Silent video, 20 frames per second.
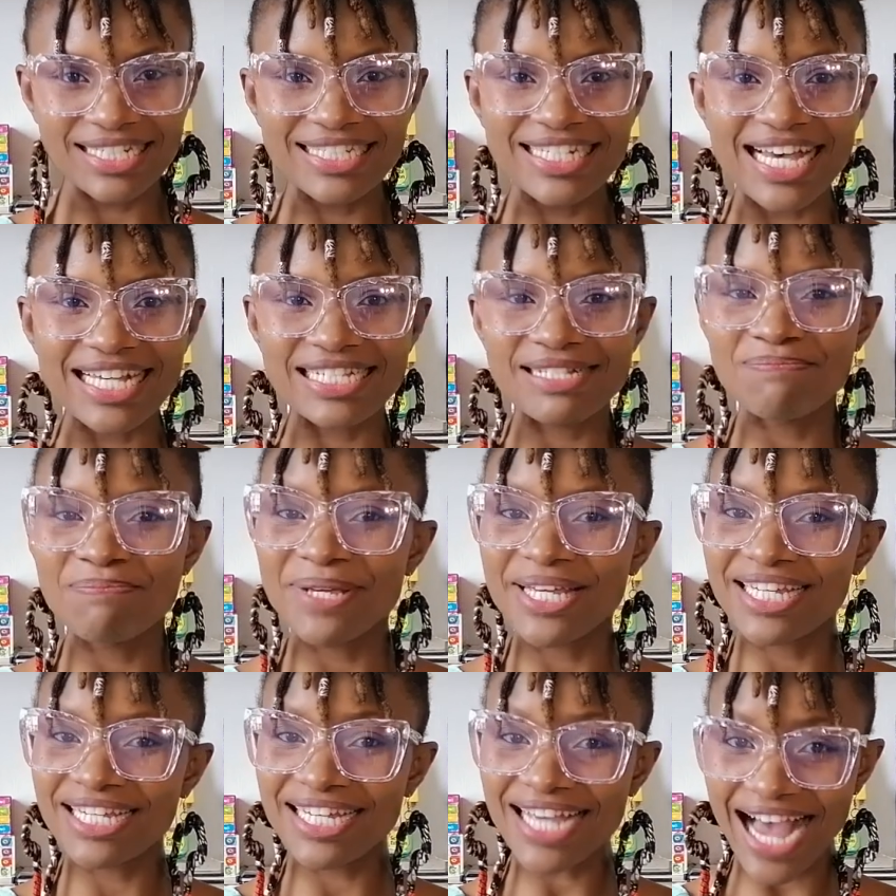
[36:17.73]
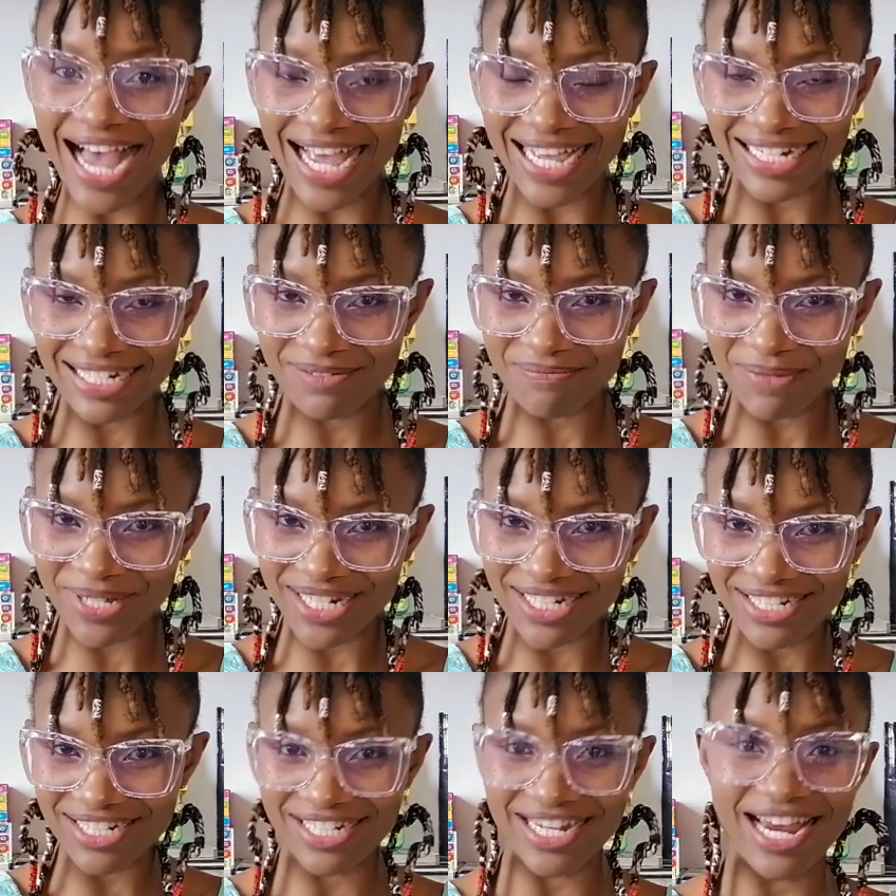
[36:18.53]
Does being kind
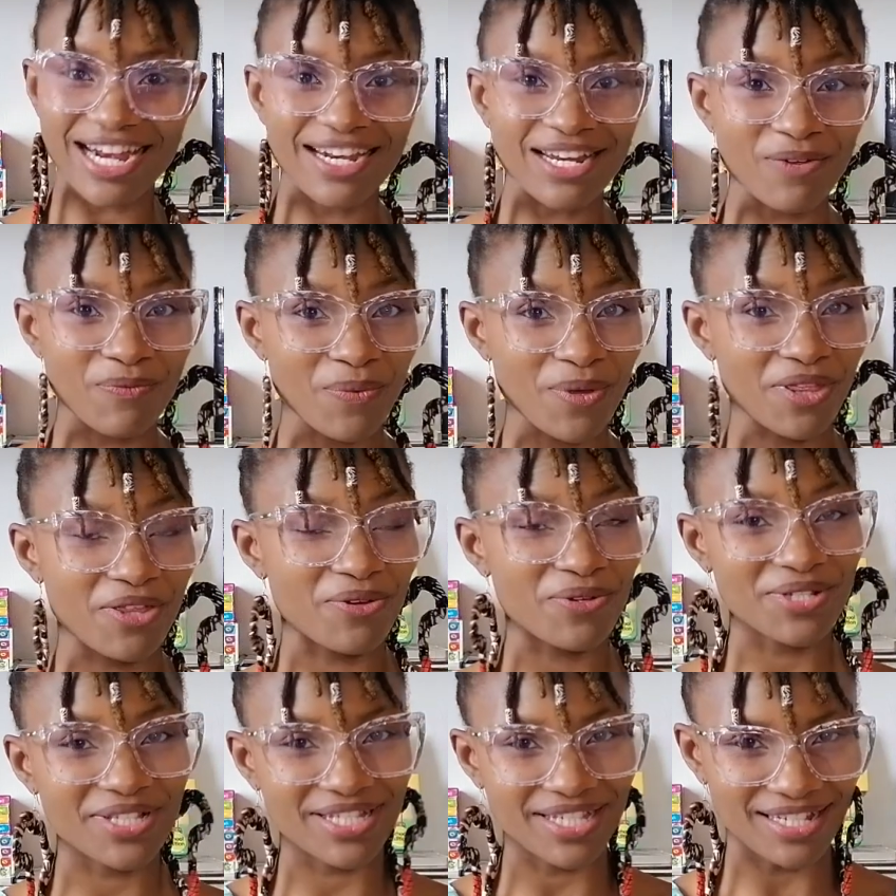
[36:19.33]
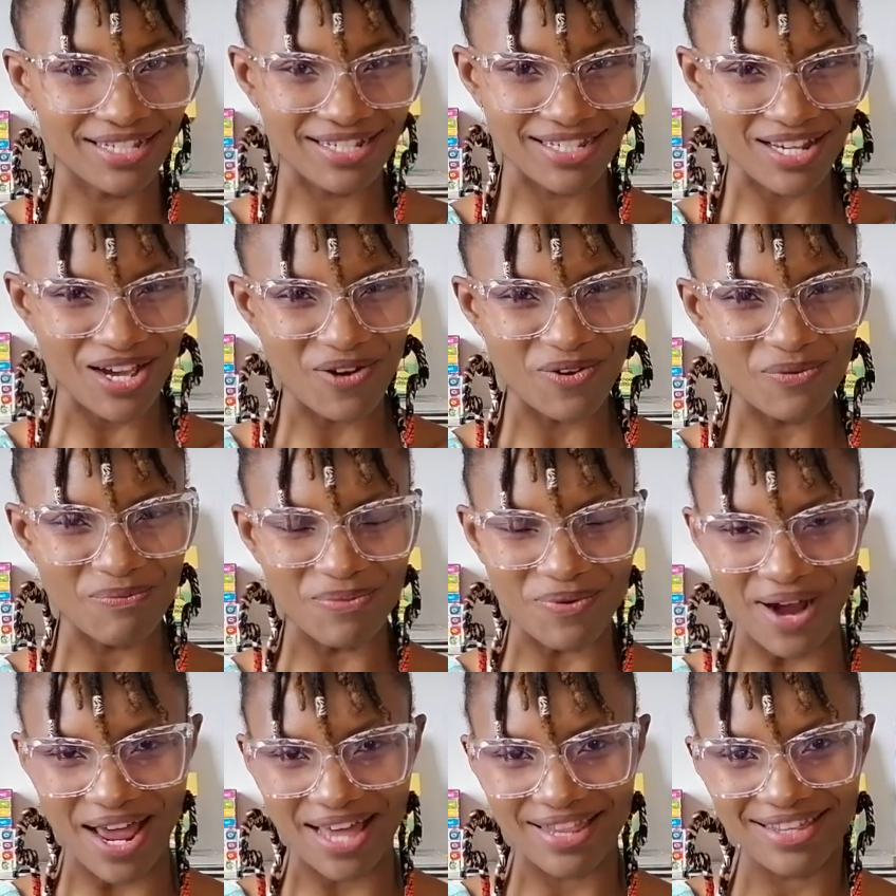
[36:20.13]
mean sharing with your sister or
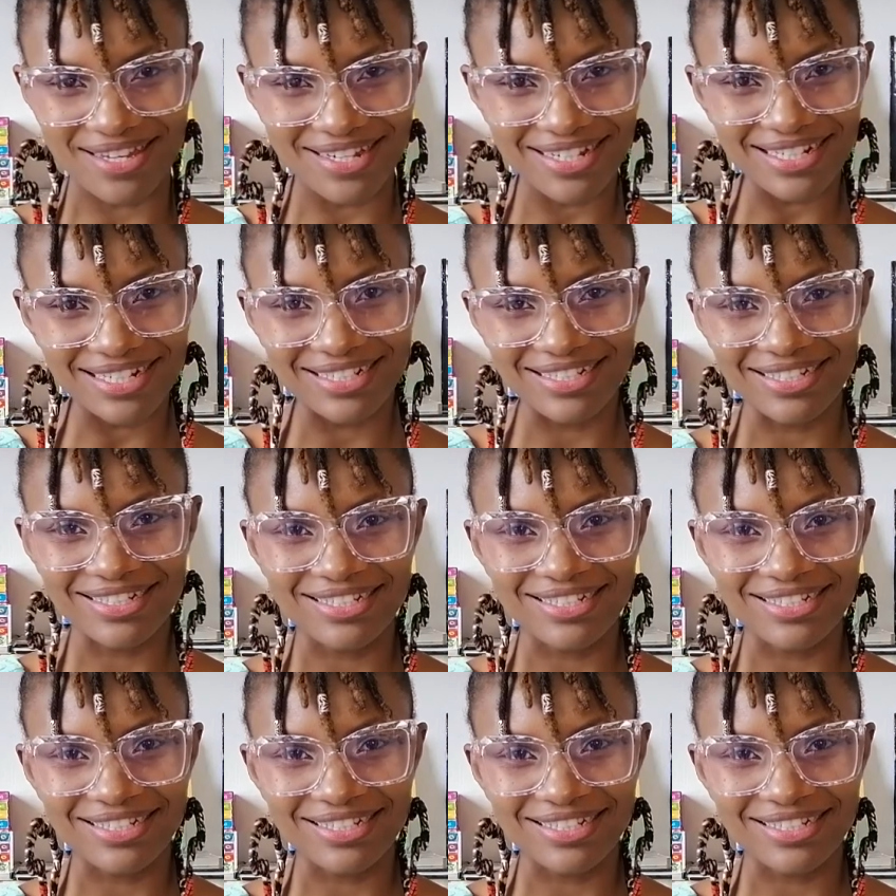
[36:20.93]
brother?